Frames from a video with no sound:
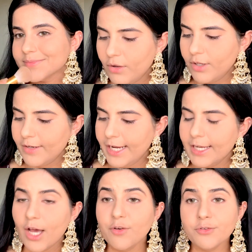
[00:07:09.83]

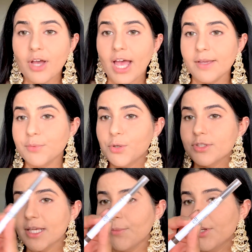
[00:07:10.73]
Alright, now for
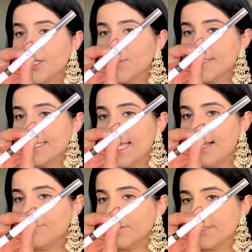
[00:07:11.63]
eyebrows, I'm going to use the
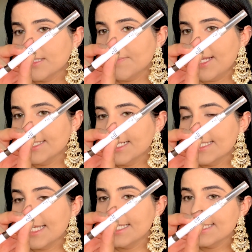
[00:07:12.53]
e.l.f.
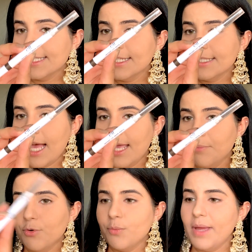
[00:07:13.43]
Cosmetics Instant
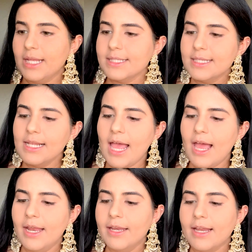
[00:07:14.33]
Eyebrow Pencil,
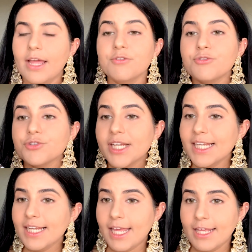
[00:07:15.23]
and I
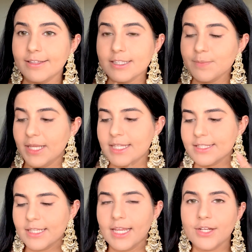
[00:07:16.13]
really like this
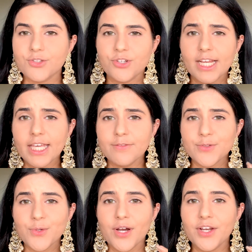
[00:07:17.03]
pencil. It really
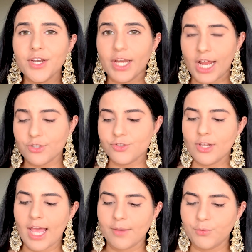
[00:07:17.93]
gives you a
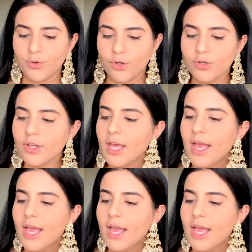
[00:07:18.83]
natural eyebrow look,